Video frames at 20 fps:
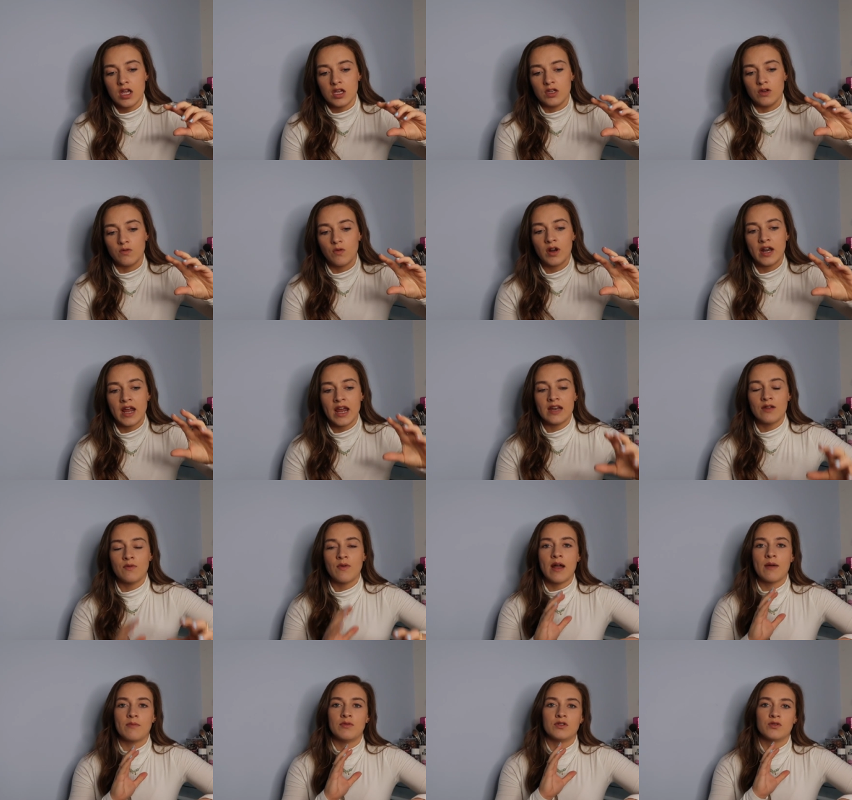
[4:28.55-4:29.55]
You want
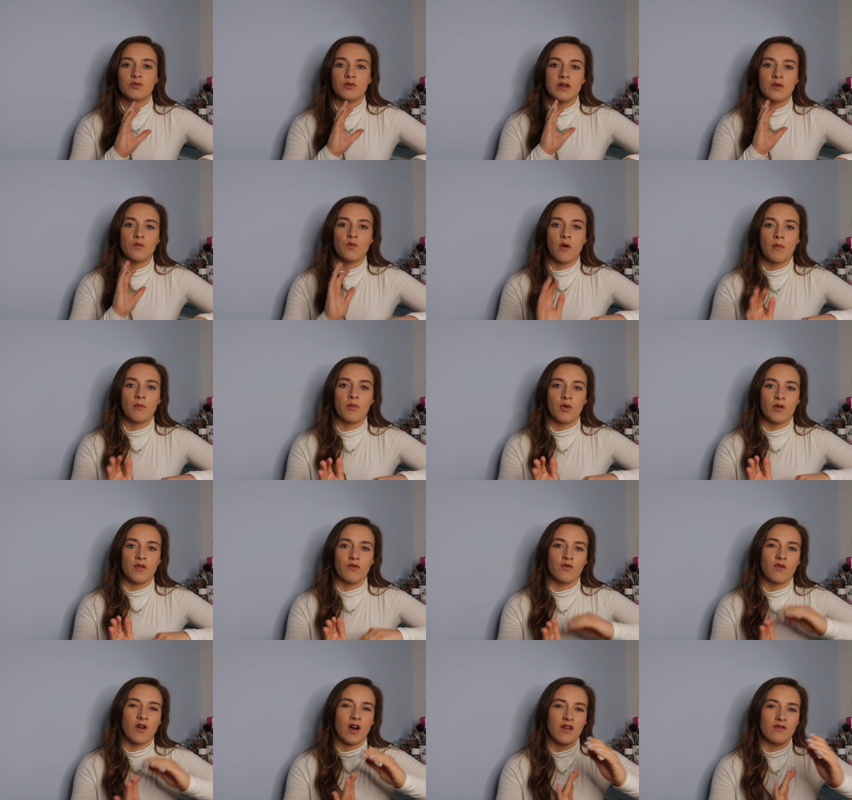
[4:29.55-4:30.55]
anywhere between
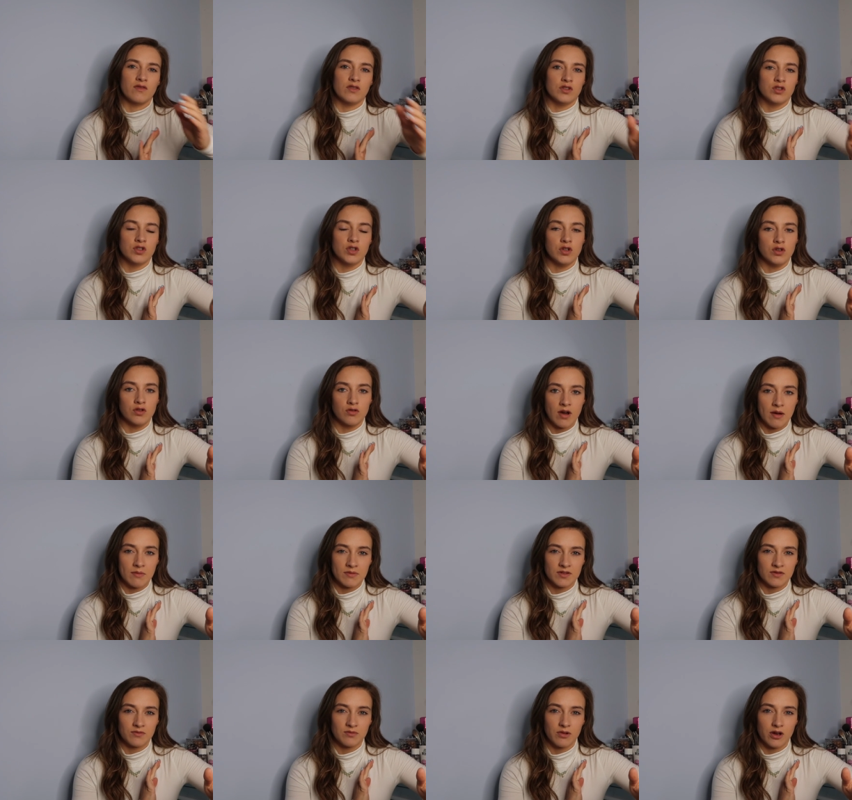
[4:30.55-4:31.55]
1.5 and 2
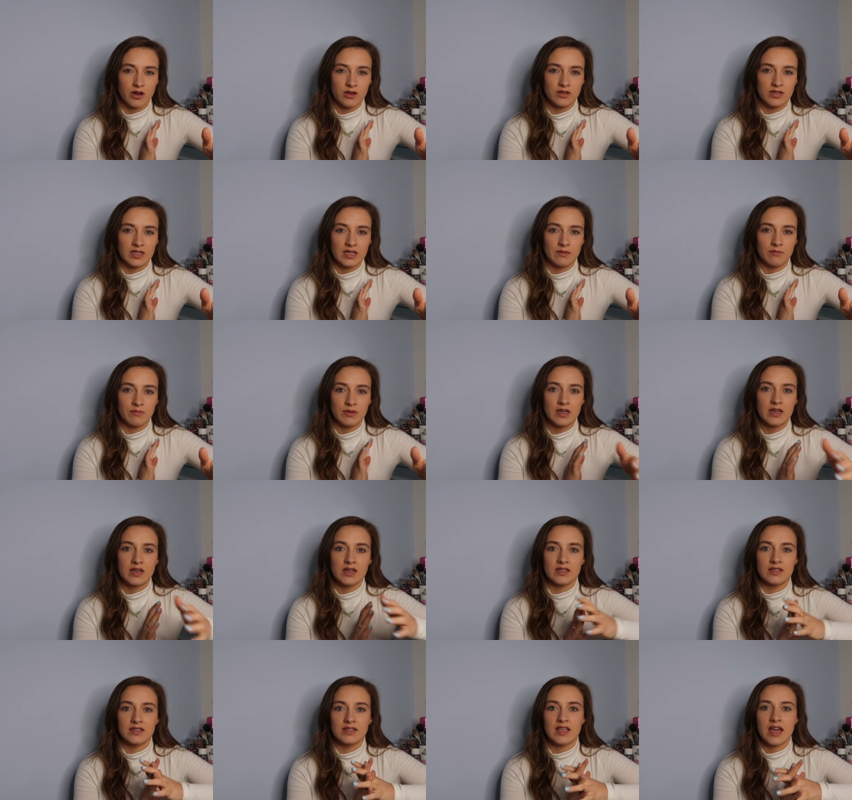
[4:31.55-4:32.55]
grams of protein,
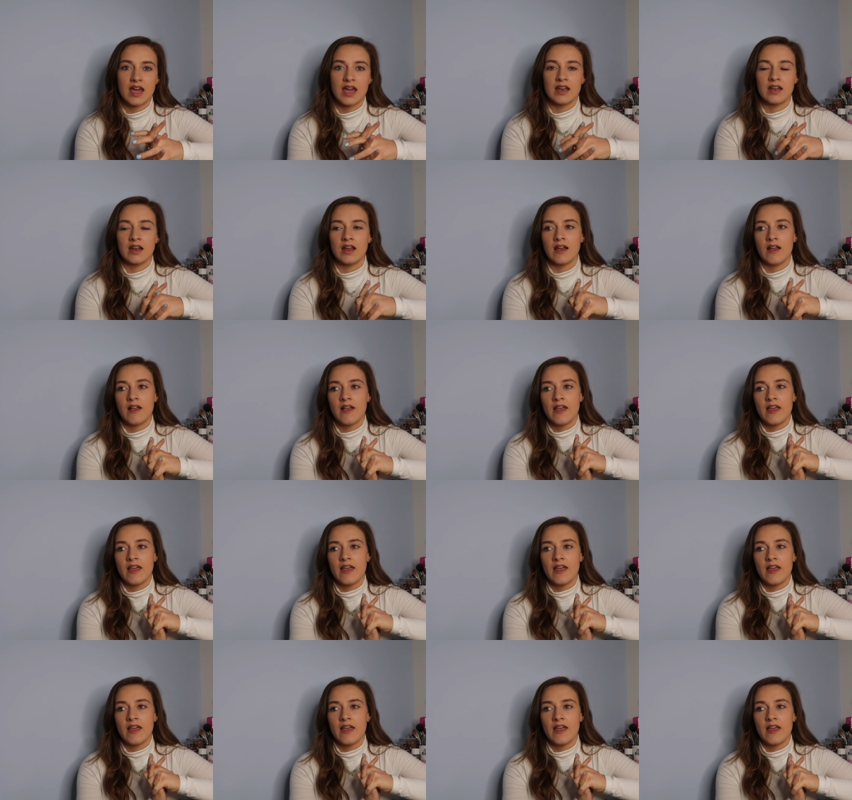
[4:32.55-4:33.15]
because then